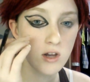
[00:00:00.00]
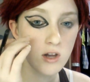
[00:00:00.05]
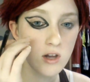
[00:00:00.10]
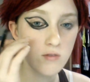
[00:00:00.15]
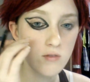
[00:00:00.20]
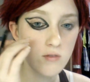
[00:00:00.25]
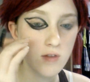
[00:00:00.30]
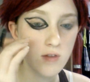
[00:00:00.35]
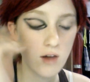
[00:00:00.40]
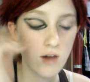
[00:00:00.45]

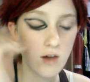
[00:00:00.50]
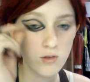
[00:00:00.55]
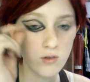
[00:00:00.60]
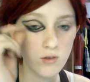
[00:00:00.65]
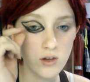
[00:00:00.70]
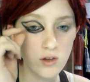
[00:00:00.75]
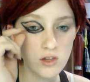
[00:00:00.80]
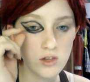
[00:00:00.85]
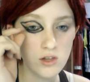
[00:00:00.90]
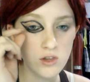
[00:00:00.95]
not
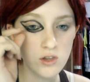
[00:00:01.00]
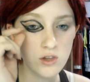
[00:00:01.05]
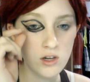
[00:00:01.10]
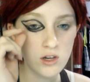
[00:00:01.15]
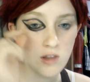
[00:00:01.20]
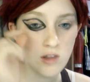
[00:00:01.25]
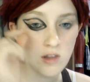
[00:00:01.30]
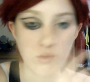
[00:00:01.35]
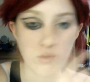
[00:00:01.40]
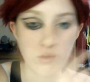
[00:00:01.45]
really thin and
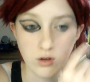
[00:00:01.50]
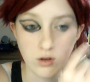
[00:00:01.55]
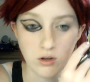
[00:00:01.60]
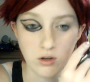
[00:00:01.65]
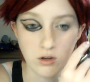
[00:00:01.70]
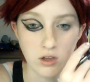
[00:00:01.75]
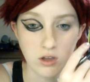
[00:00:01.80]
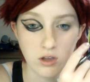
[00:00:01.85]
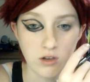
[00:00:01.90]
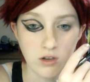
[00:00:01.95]
then really
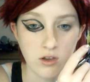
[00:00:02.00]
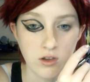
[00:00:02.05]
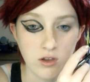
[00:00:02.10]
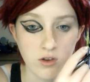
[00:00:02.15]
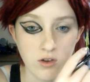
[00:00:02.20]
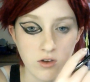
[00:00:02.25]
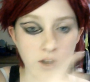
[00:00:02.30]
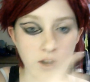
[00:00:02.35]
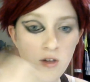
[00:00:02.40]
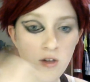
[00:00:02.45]
thick on the other
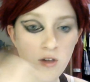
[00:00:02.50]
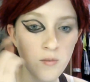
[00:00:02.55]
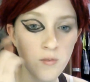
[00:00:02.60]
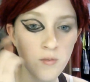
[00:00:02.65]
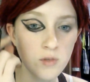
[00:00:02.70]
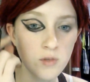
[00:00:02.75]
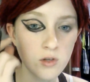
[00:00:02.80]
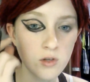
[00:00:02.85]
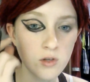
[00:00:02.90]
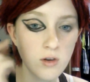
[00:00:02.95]
eye.
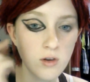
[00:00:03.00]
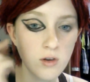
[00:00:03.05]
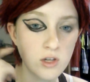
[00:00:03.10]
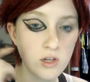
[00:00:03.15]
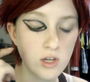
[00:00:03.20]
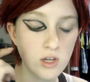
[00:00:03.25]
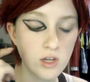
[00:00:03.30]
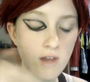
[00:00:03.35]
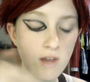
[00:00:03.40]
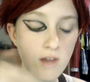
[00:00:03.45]
So I usually
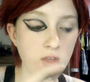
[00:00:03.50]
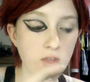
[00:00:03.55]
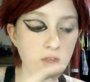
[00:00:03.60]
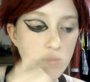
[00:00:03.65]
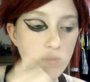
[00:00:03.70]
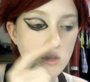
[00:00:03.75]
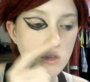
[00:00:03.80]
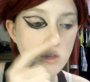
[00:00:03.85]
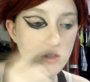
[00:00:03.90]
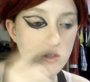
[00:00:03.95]
have them
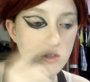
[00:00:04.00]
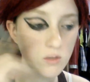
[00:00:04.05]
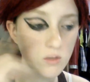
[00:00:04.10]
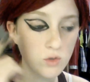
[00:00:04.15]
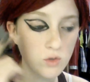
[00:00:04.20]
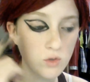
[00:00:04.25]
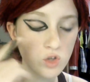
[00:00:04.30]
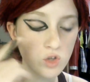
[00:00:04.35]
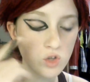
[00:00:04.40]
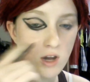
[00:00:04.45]
double
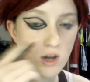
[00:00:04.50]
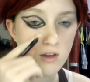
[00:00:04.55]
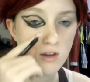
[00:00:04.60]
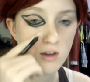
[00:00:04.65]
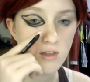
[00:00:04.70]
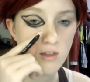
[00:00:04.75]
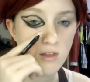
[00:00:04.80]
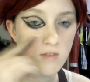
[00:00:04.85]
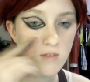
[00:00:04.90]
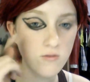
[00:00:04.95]
check and
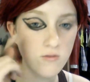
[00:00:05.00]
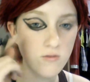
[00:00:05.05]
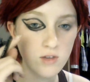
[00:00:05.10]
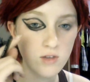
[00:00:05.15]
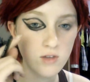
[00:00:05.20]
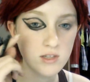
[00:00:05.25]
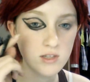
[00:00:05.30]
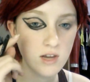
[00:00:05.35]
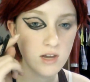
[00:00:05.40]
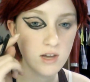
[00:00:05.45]
then fix that if